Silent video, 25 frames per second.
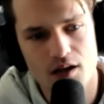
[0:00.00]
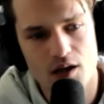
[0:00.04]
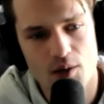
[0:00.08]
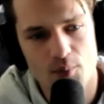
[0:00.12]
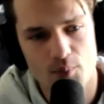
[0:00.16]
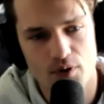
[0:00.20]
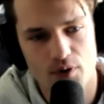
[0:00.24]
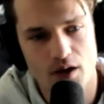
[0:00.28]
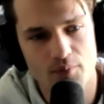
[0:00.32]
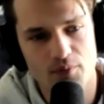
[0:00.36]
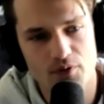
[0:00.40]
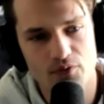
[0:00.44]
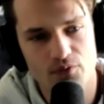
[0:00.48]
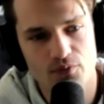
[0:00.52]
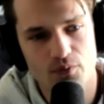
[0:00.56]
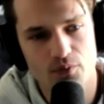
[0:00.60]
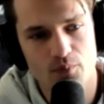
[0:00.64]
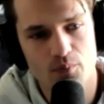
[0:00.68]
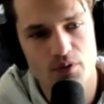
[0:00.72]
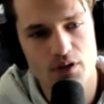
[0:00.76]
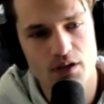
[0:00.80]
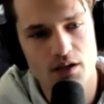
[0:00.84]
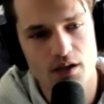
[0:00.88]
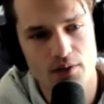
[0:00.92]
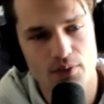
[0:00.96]
But I mean, for
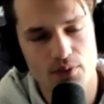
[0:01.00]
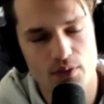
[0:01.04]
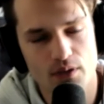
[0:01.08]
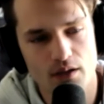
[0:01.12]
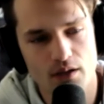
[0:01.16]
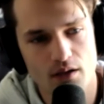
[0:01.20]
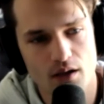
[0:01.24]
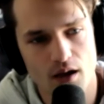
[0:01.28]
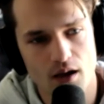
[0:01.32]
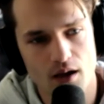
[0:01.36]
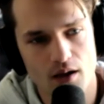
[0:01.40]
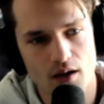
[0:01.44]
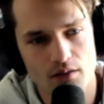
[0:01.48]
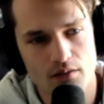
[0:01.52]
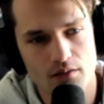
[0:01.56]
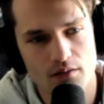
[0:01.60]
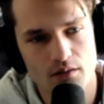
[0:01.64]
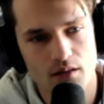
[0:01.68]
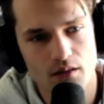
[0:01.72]
me, I think I